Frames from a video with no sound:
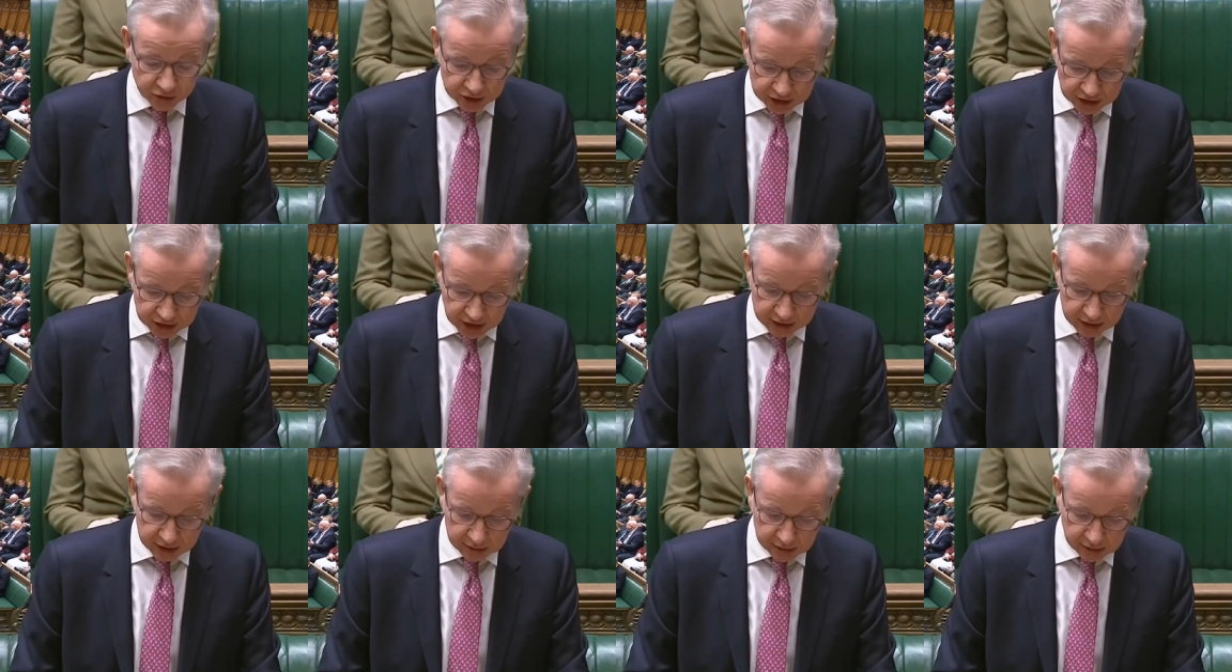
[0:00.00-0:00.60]

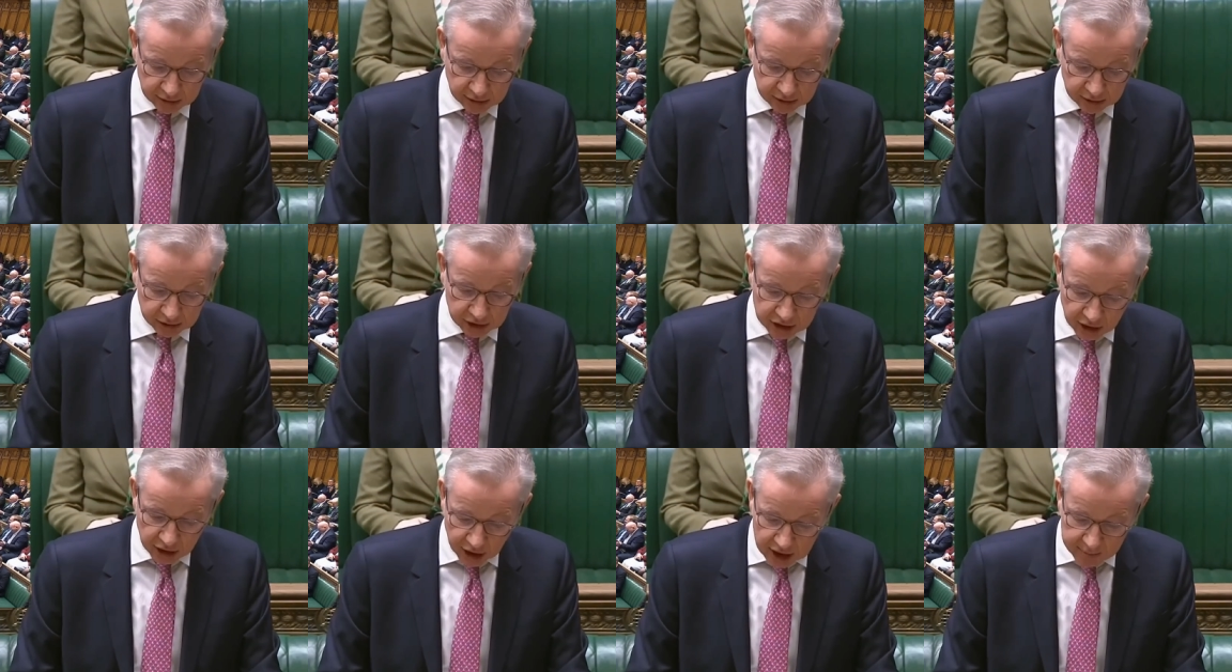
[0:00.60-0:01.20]
said, the
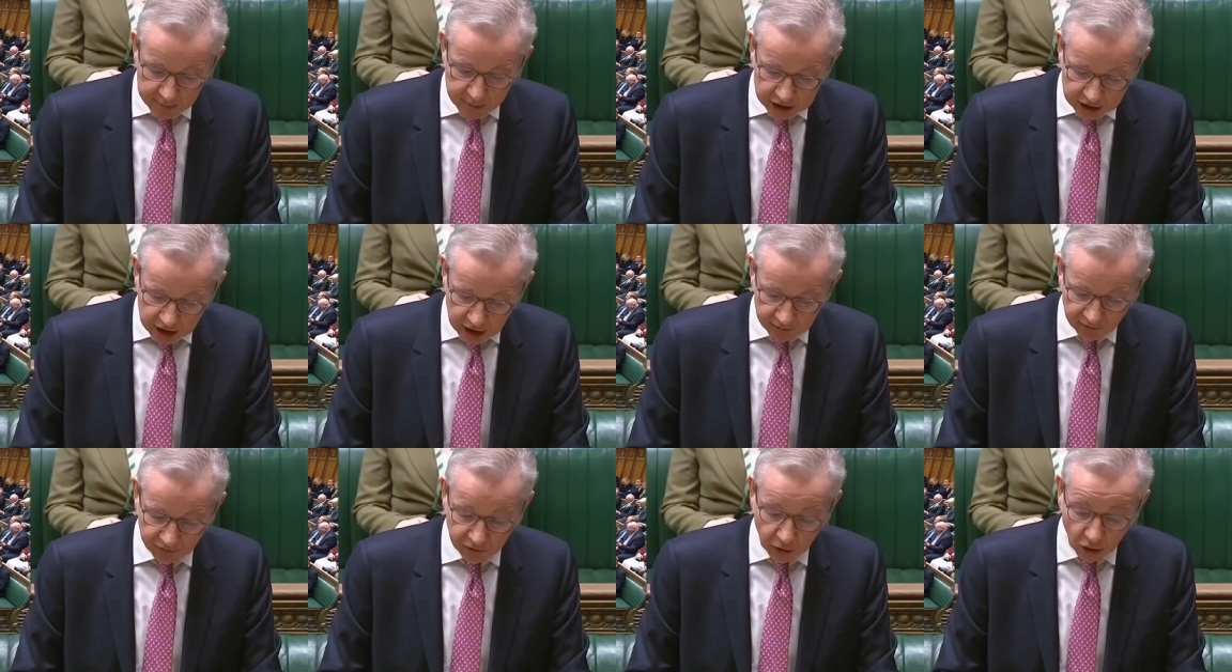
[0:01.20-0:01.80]
time has
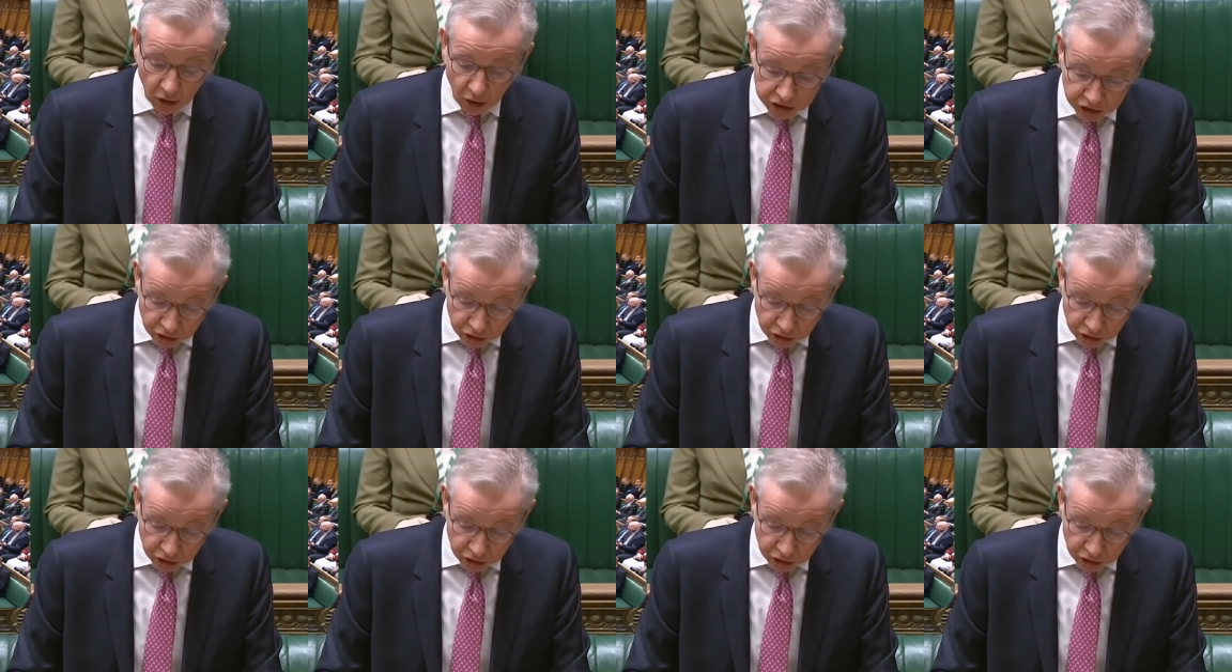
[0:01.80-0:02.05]
come for us